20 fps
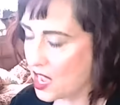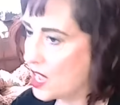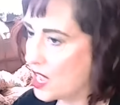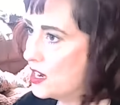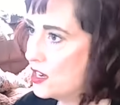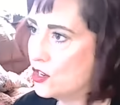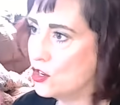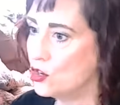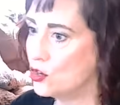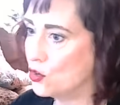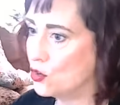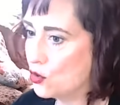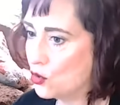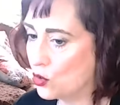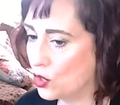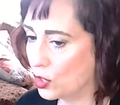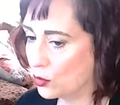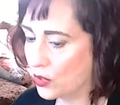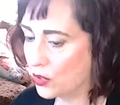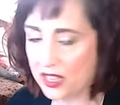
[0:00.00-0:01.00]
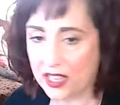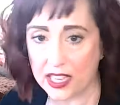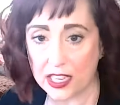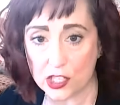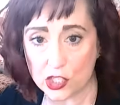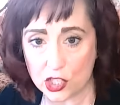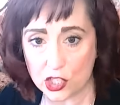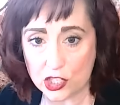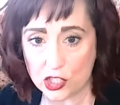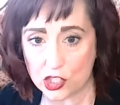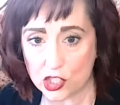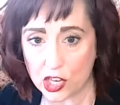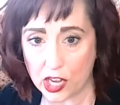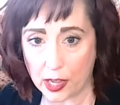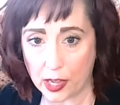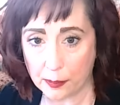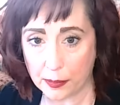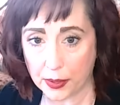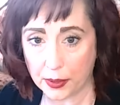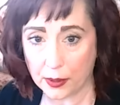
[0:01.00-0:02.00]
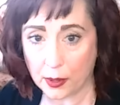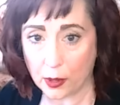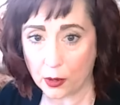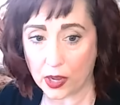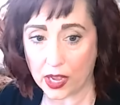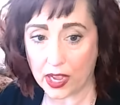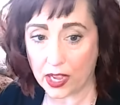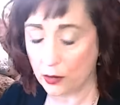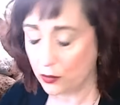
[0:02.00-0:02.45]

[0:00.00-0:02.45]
a new relationship, okay,